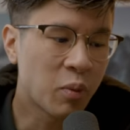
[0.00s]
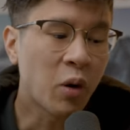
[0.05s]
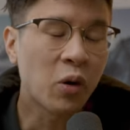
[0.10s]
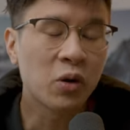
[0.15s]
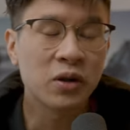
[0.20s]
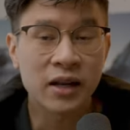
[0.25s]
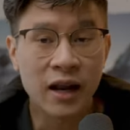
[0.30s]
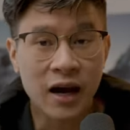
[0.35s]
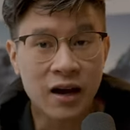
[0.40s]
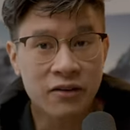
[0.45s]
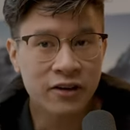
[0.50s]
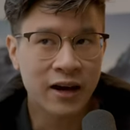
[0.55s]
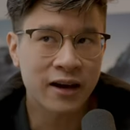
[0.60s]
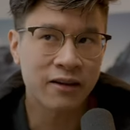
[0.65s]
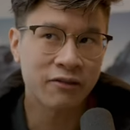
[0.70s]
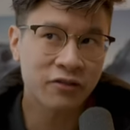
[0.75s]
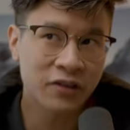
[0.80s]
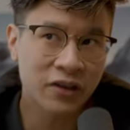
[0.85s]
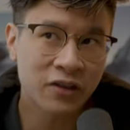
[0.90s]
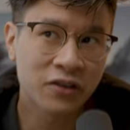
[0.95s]
pull it off,
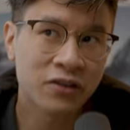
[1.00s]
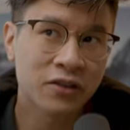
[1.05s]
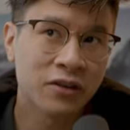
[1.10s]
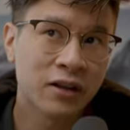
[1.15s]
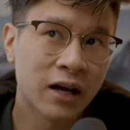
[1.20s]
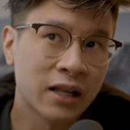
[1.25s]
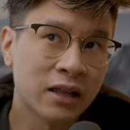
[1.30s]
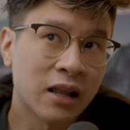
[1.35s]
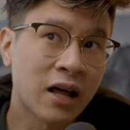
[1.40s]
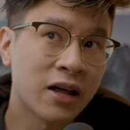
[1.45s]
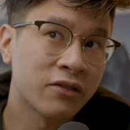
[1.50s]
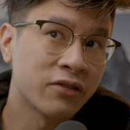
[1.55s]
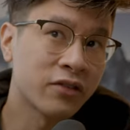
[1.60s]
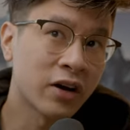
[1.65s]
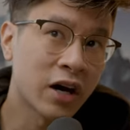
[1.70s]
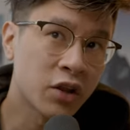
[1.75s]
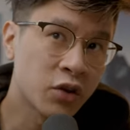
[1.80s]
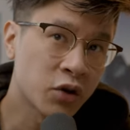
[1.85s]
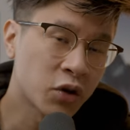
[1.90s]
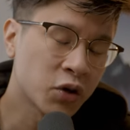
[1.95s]
I feel a lot of
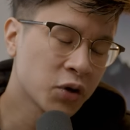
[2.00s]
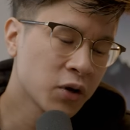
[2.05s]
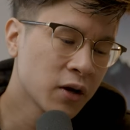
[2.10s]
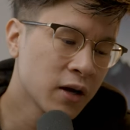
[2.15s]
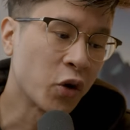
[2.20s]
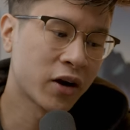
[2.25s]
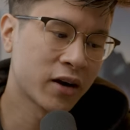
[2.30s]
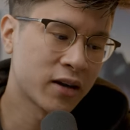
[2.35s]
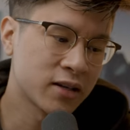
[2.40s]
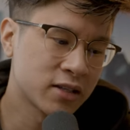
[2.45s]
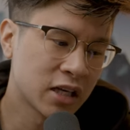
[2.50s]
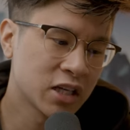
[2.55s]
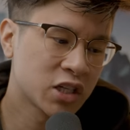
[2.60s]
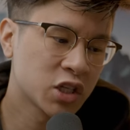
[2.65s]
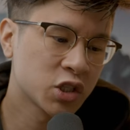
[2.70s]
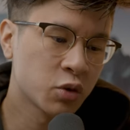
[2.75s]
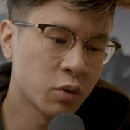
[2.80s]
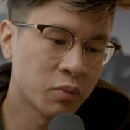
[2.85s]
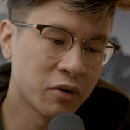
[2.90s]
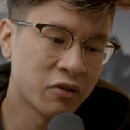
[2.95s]
other
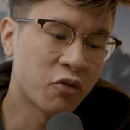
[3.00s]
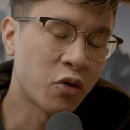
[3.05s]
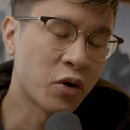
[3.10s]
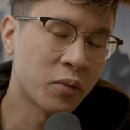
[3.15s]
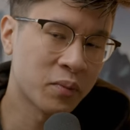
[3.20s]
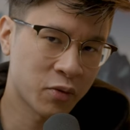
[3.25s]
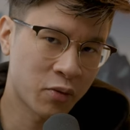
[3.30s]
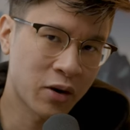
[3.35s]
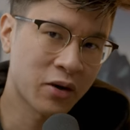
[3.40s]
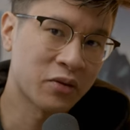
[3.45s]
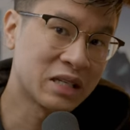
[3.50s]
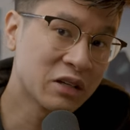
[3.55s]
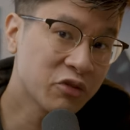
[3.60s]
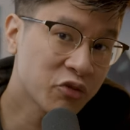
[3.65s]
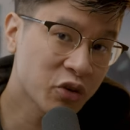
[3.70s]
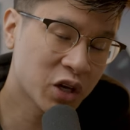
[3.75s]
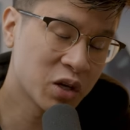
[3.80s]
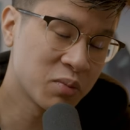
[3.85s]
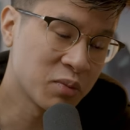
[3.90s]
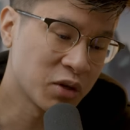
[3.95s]
organizations will be formed around
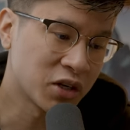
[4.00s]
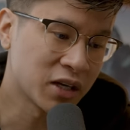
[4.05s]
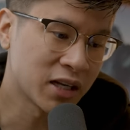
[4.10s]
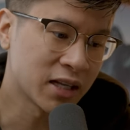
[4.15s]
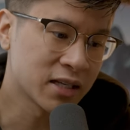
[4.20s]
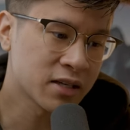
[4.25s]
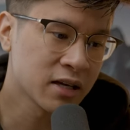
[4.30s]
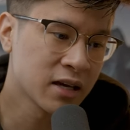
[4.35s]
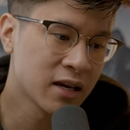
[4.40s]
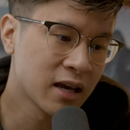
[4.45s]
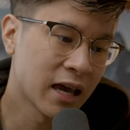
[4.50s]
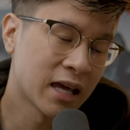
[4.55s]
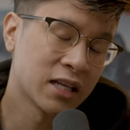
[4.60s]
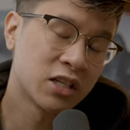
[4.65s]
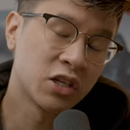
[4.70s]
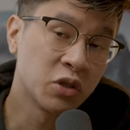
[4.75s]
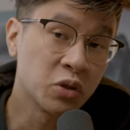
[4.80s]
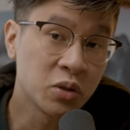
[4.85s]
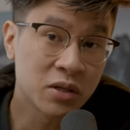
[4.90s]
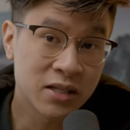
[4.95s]
different communities and
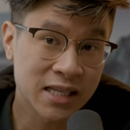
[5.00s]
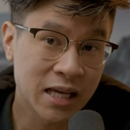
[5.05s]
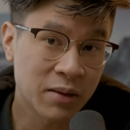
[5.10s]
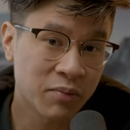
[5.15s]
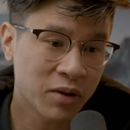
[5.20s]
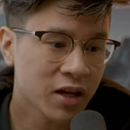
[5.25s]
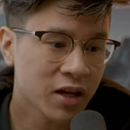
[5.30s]
to do the same